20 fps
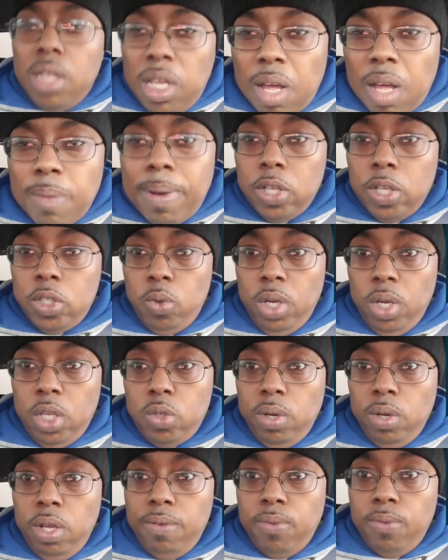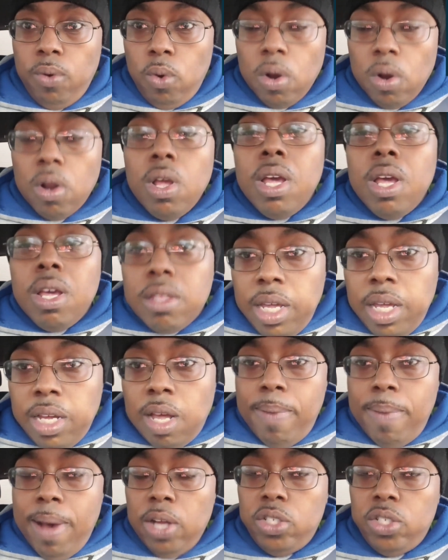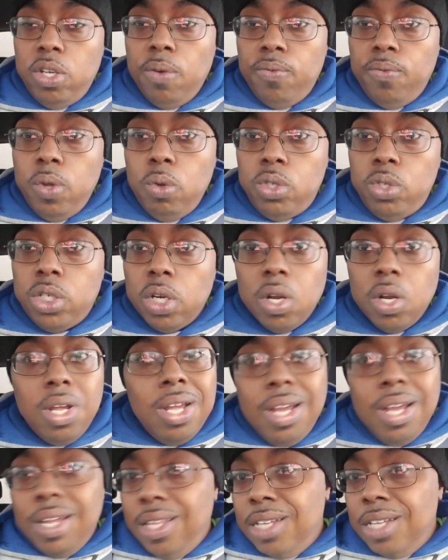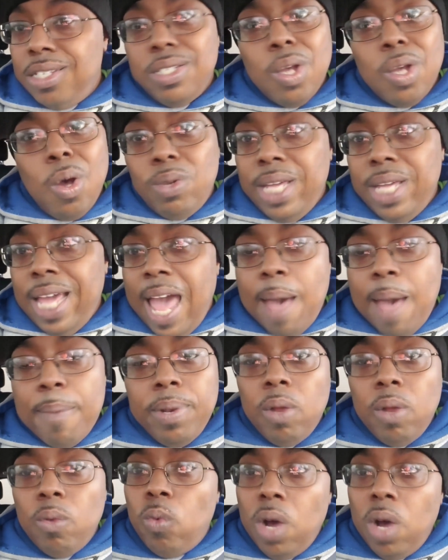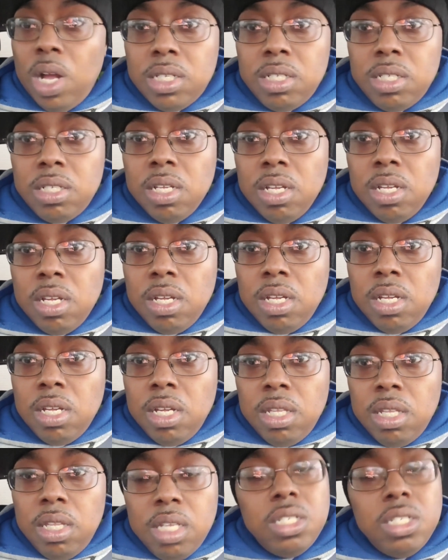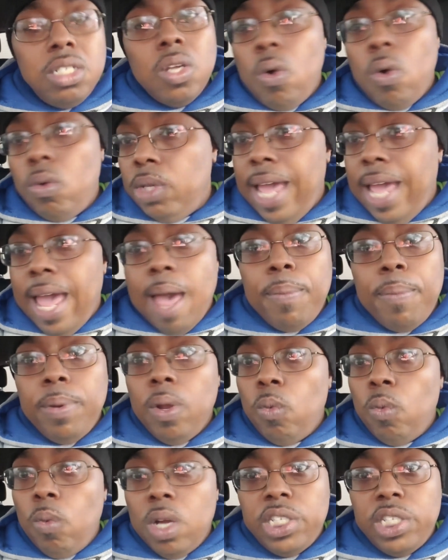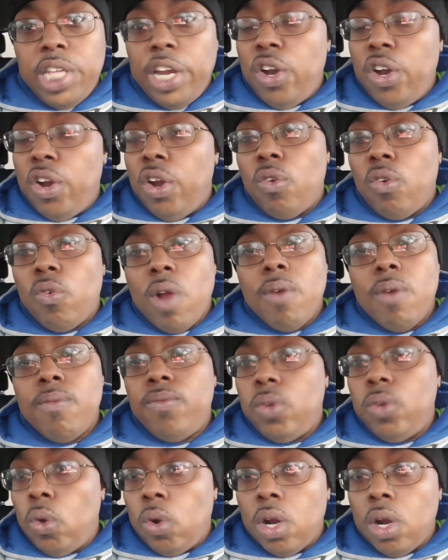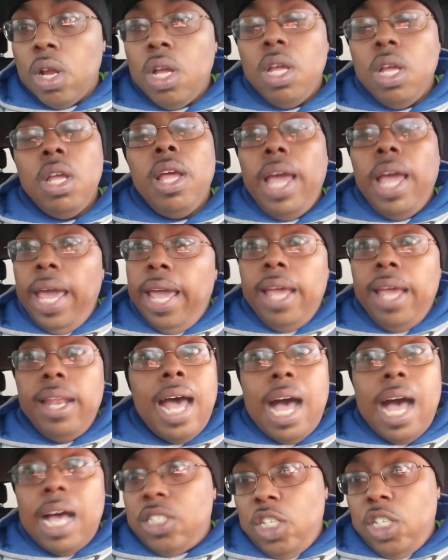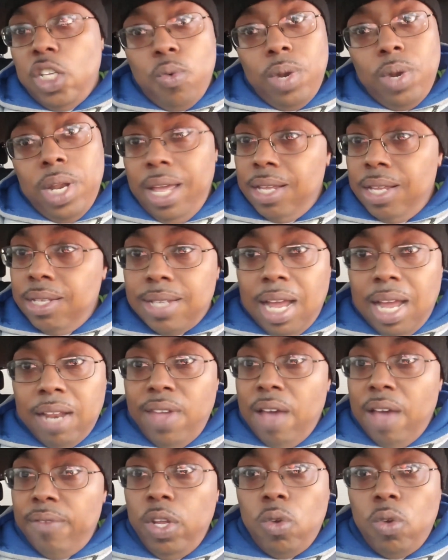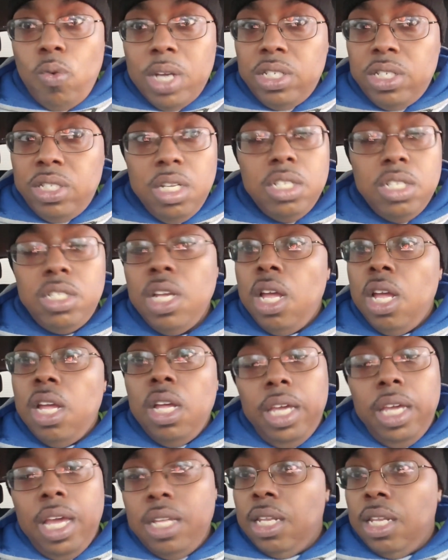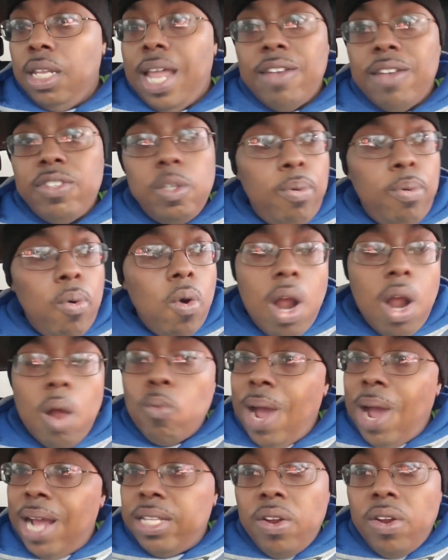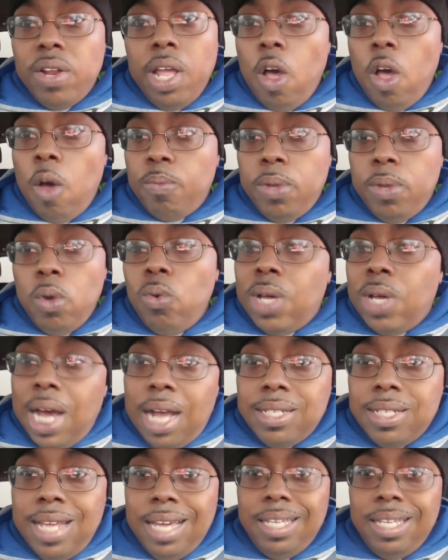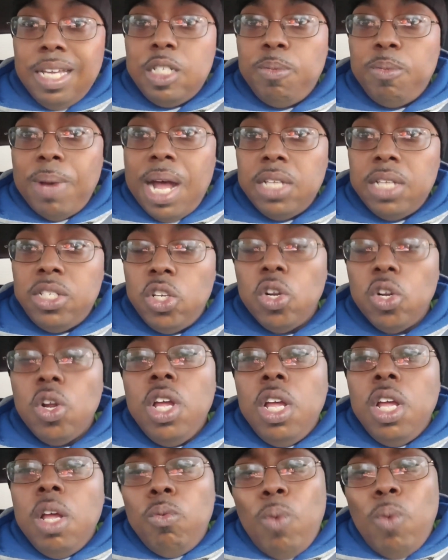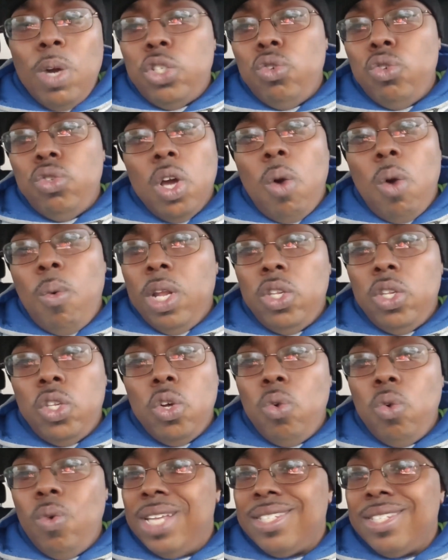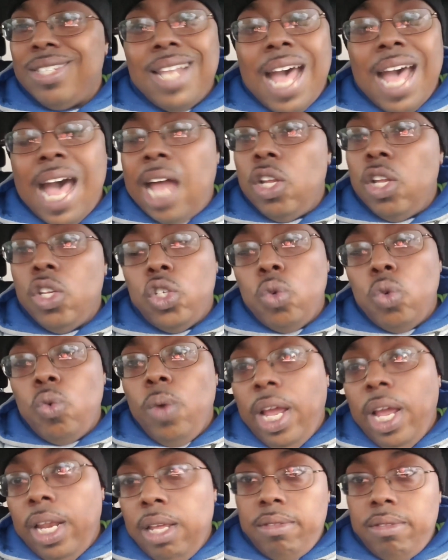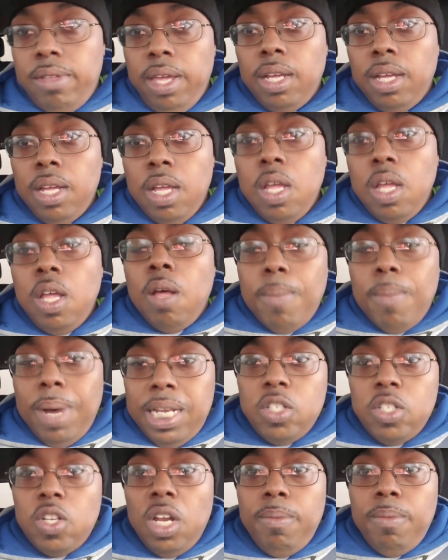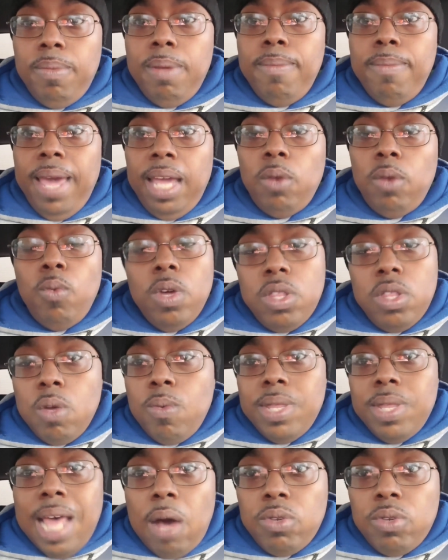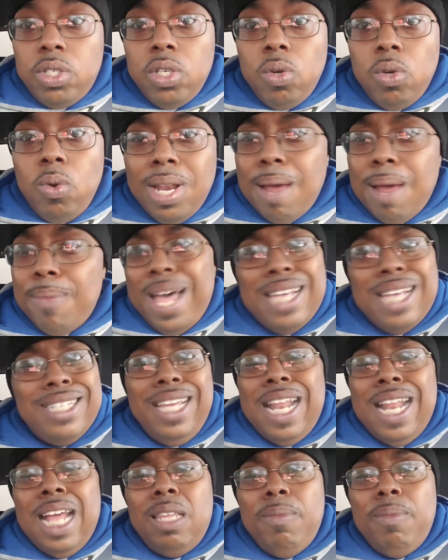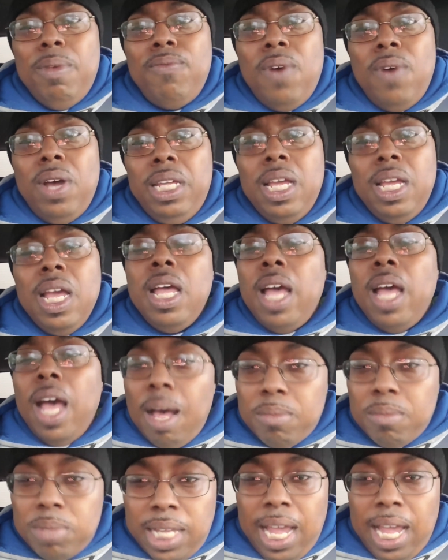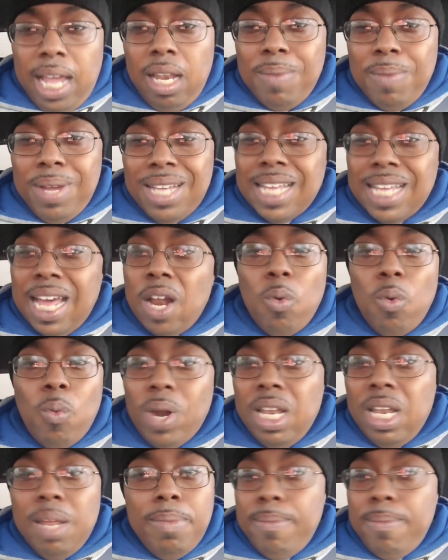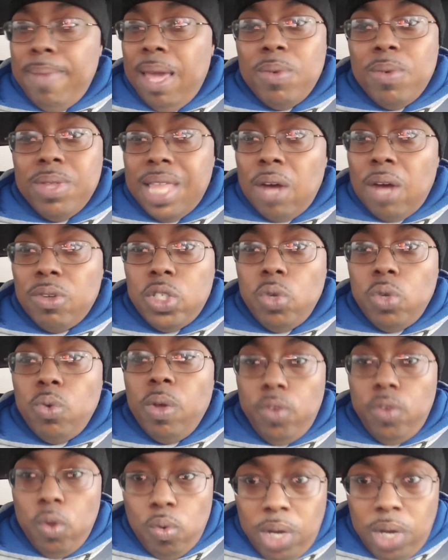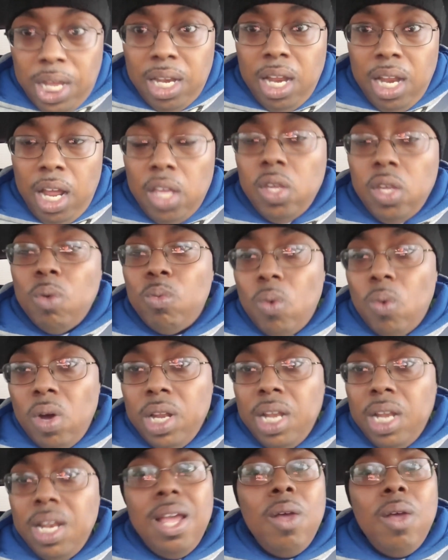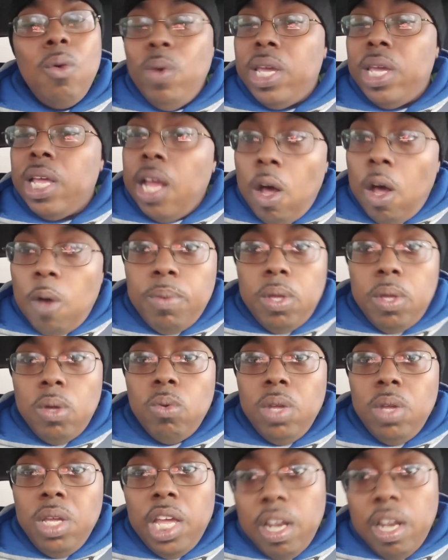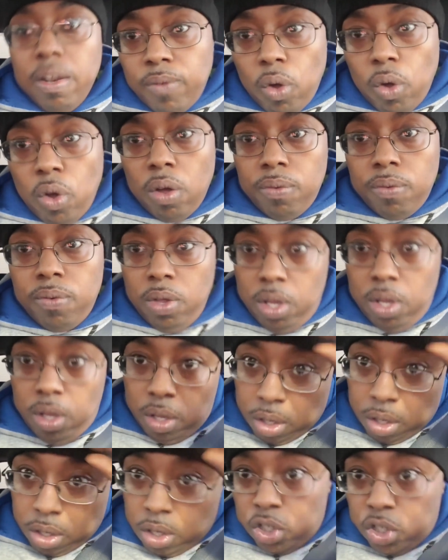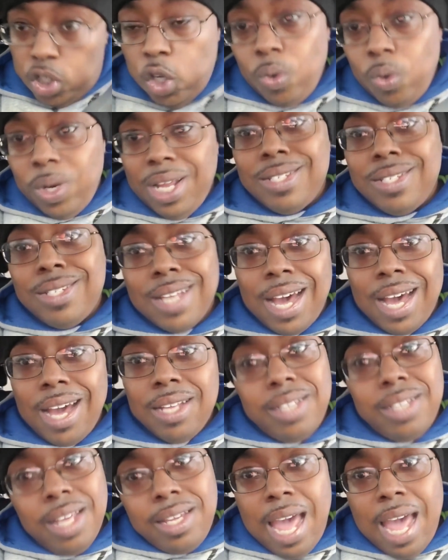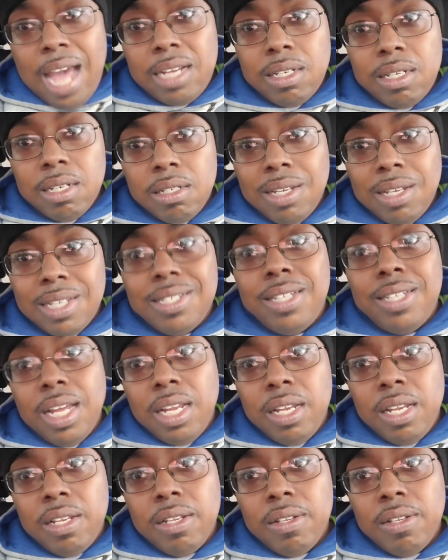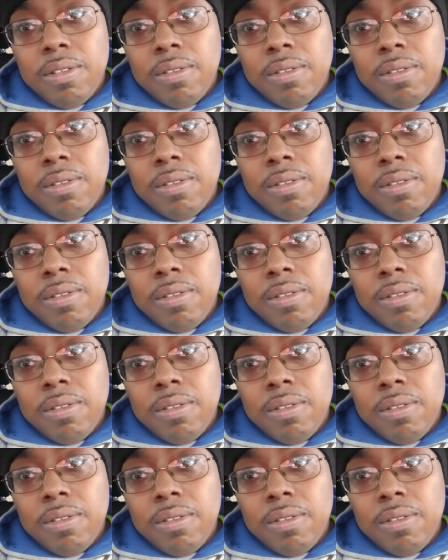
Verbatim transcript: Think about 2024. Think about your future. This is only happening once. This is only happening once. Get on the ground floor. And I see you on the inside. If you have any questions, get in the live support. I'm right there to help you. Contact your sponsor. What you don't want to do is not do anything. Money's going to be made with or without you. And I'm not saying that to be funny. I'm saying it because I don't want it to be made without you. If you need it and you want it, we can help you. Get involved. See you on the inside. Take action. Let's get it.